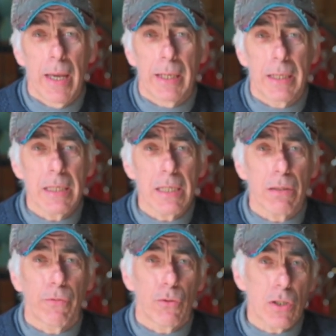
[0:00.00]
and this is
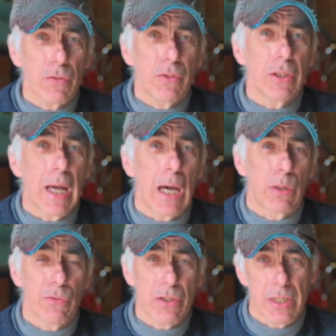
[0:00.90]
the first video out
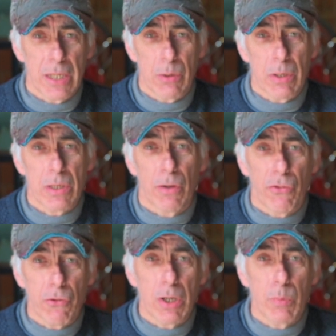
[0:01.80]
of a series of
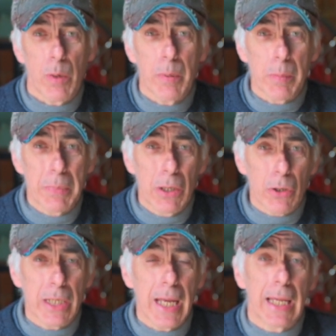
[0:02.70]
three where we'll be
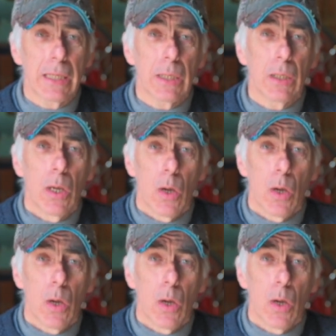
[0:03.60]
looking at the